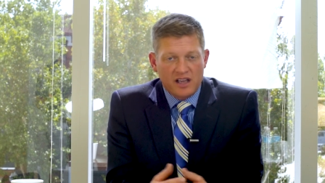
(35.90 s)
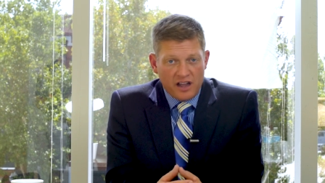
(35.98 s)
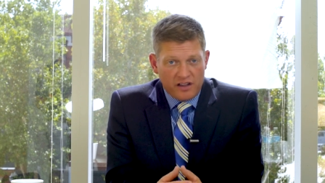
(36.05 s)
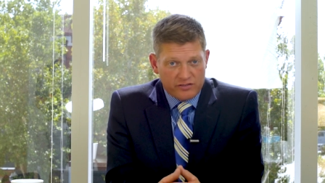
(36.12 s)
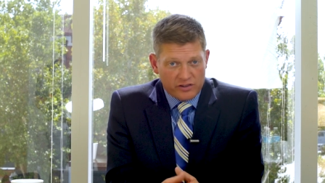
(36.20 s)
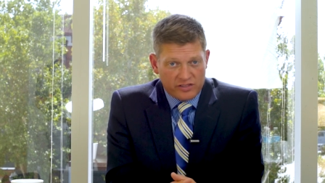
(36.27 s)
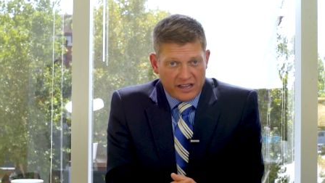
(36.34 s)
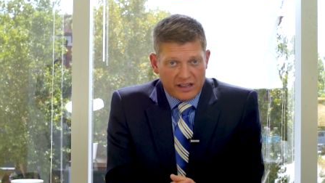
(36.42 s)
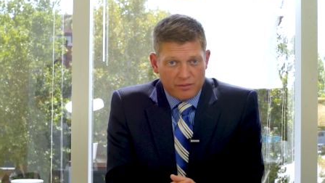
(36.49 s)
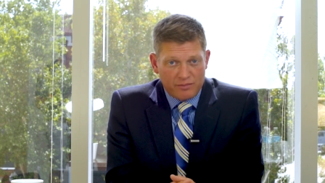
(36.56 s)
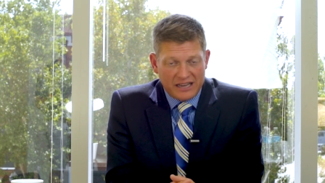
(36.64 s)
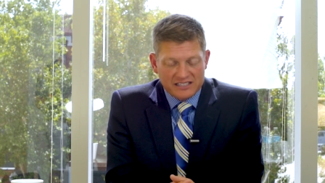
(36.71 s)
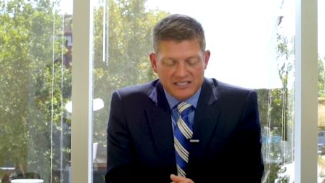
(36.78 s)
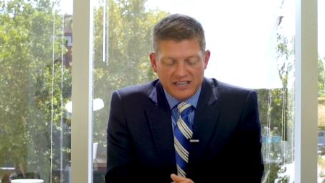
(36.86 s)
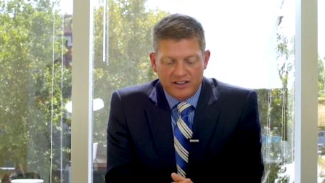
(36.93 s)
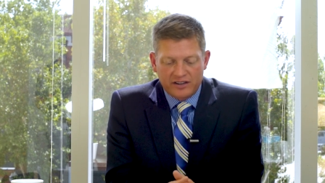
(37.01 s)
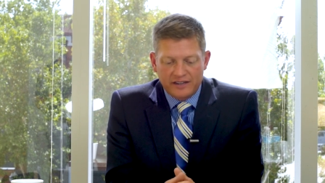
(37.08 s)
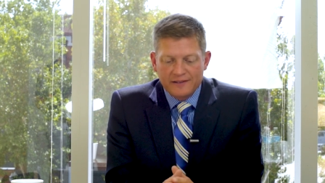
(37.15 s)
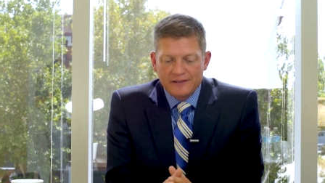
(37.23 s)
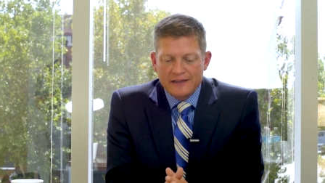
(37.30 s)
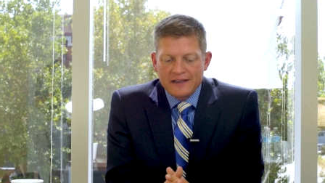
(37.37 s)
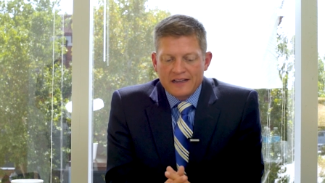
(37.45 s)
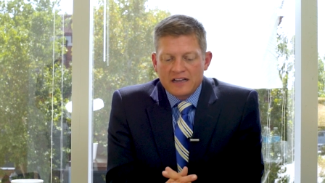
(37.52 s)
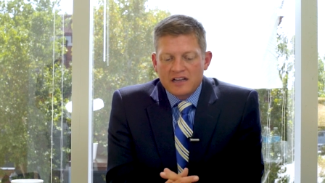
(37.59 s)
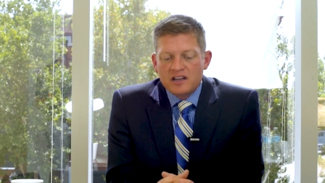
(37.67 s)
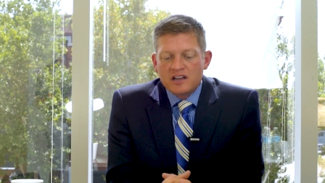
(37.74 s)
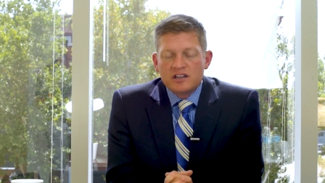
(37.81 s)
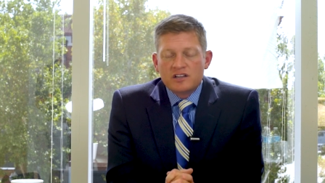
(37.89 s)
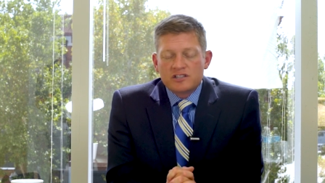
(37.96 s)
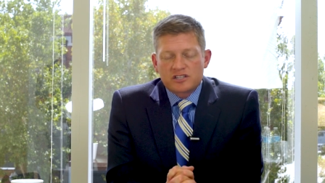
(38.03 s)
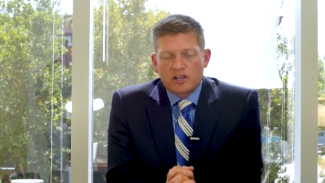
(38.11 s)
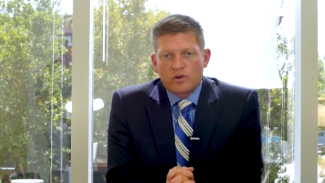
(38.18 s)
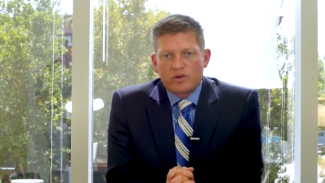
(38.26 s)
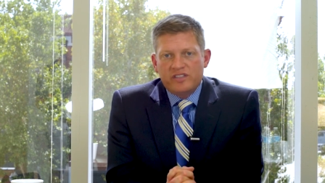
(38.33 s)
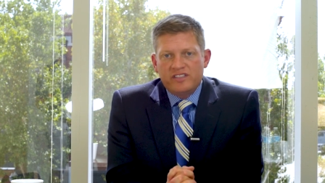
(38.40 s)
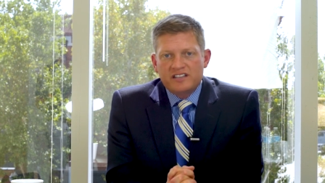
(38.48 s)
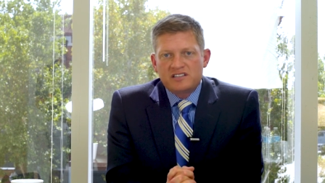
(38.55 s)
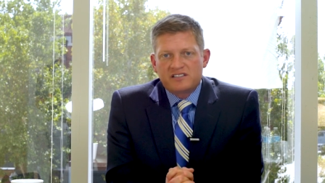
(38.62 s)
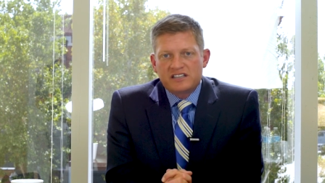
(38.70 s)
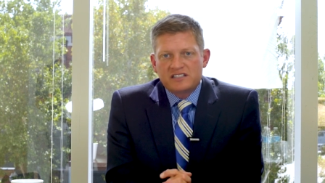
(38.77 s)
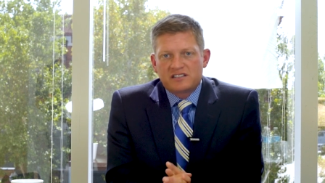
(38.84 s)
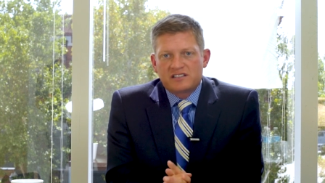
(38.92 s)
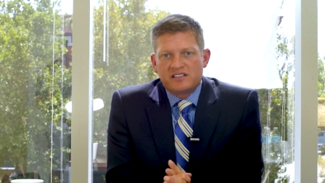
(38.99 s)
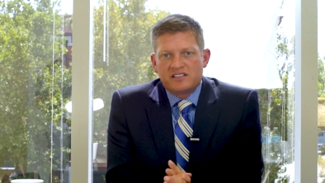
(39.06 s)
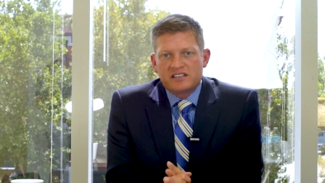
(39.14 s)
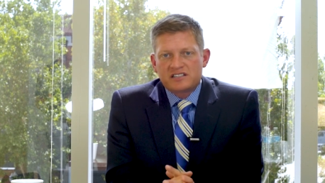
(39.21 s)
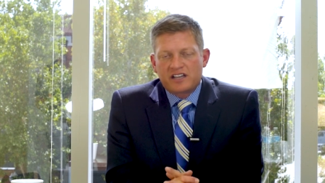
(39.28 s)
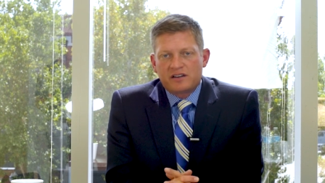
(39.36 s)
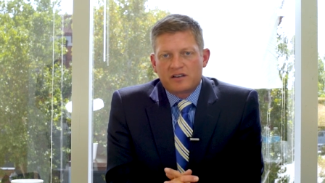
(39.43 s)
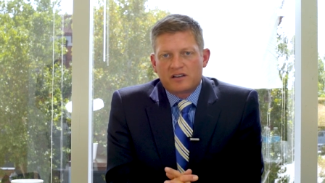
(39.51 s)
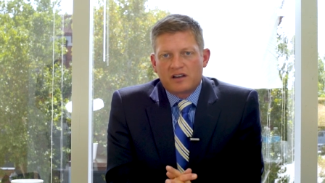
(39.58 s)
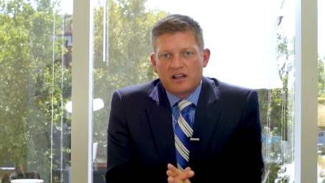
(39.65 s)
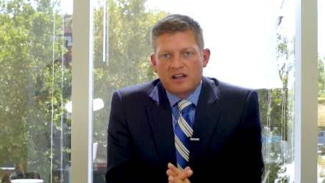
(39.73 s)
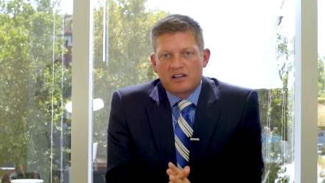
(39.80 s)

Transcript: if they're thinking about selling it. So this can